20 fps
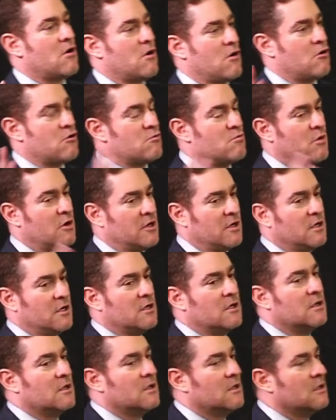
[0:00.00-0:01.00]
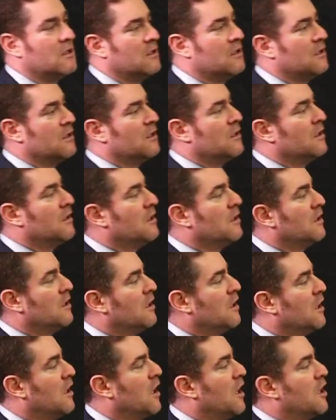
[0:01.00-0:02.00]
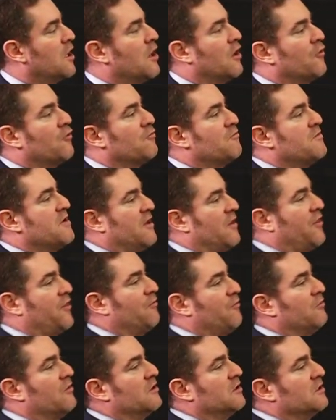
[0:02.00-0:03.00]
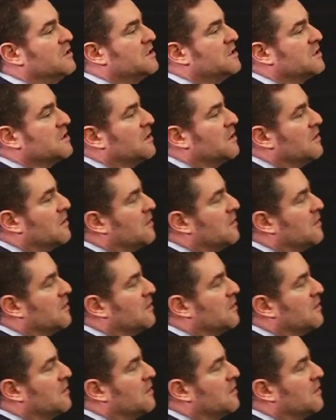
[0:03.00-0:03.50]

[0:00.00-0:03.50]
earned money. Another myth was